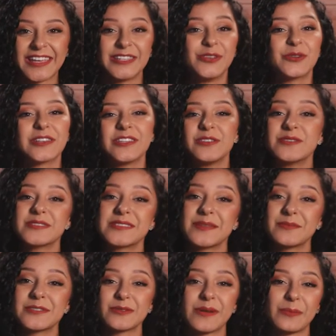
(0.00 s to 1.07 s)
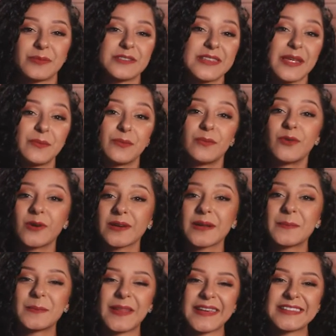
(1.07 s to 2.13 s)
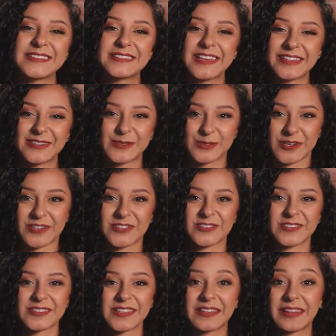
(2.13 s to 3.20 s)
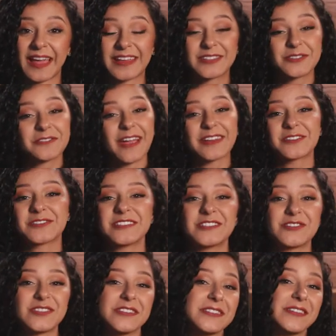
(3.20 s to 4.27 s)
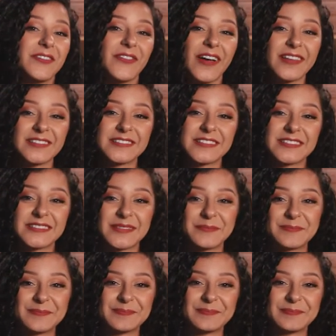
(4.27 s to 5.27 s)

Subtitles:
You can use them to represent more complex data structures, like directory trees in a file system.